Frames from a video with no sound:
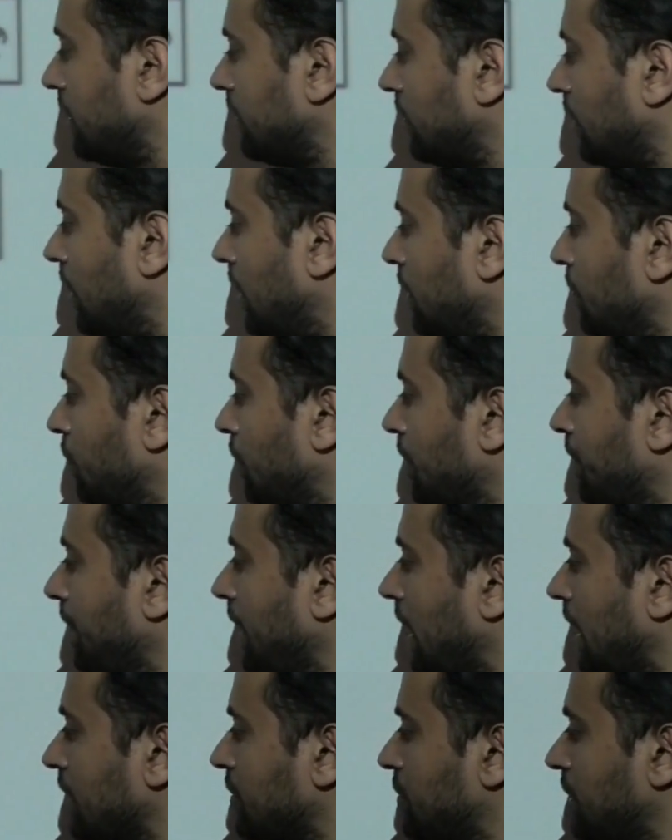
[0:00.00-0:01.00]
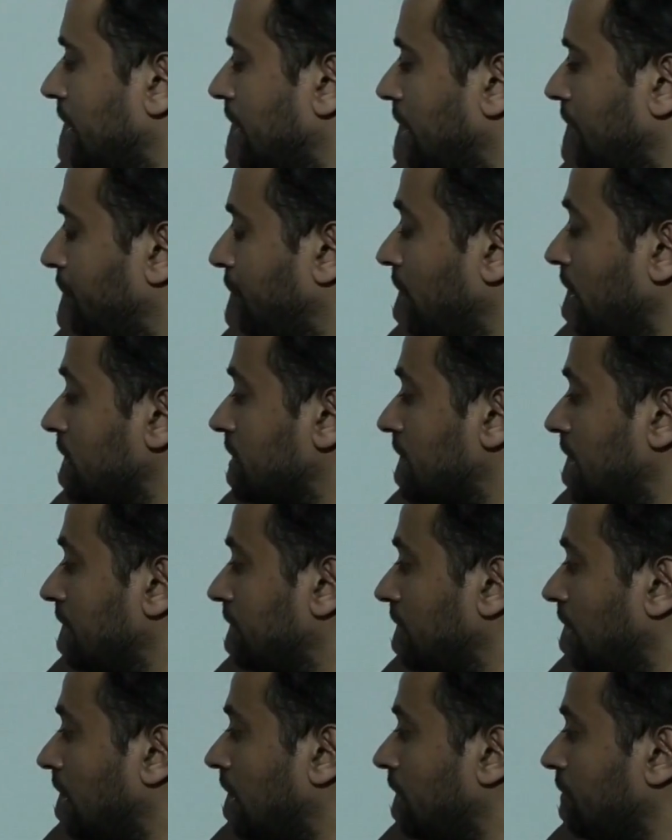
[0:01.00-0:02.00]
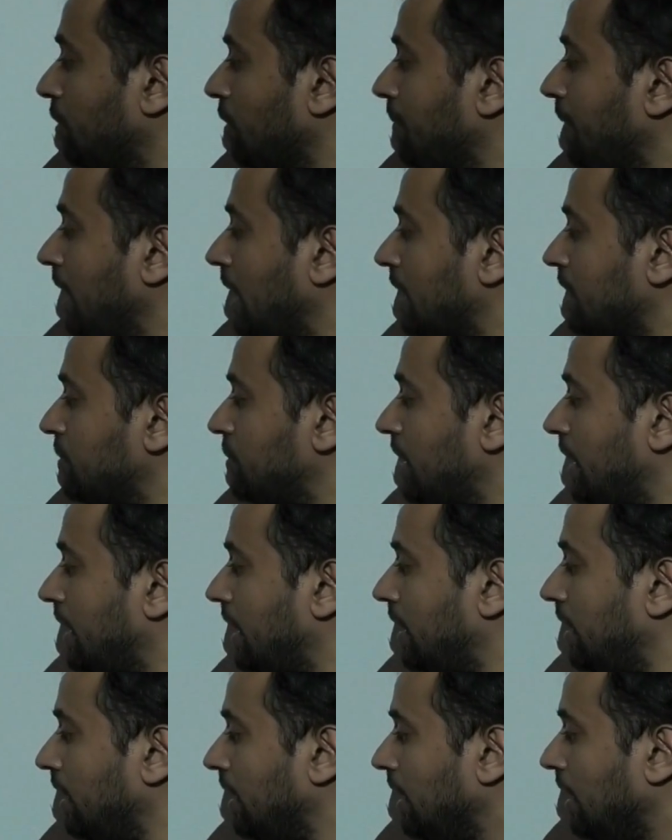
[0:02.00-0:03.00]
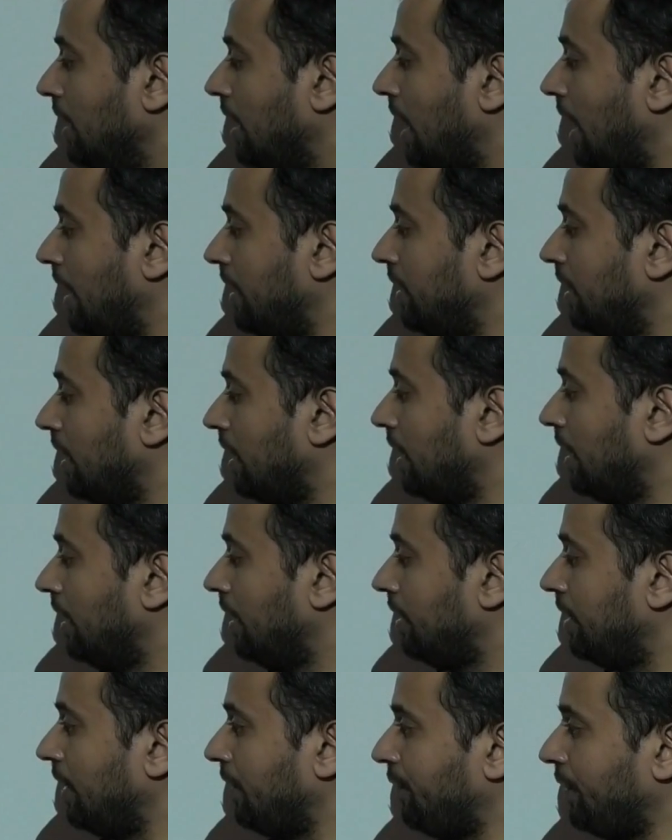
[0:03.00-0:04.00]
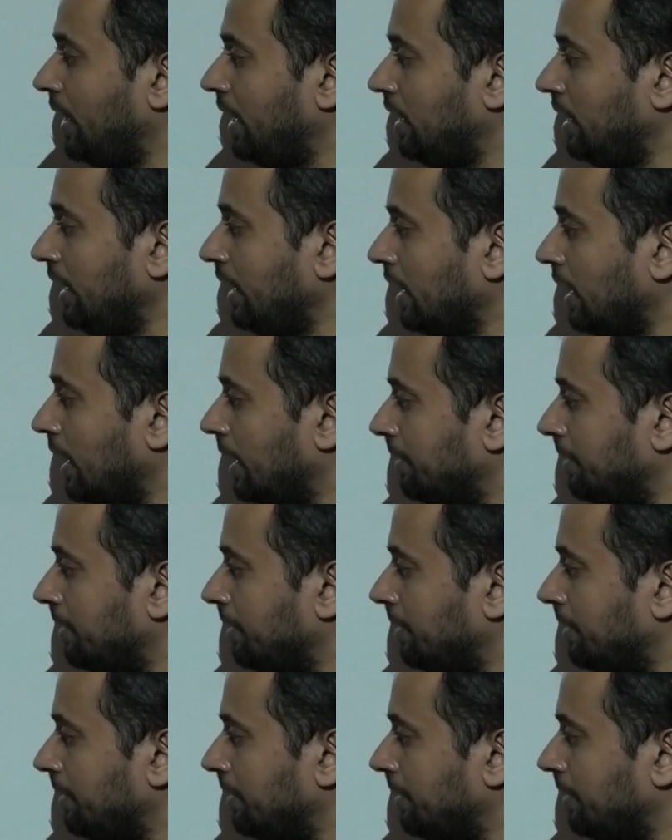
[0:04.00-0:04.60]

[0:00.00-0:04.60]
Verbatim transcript: the third would be unshaded. First and third would be unshaded and uh, definitely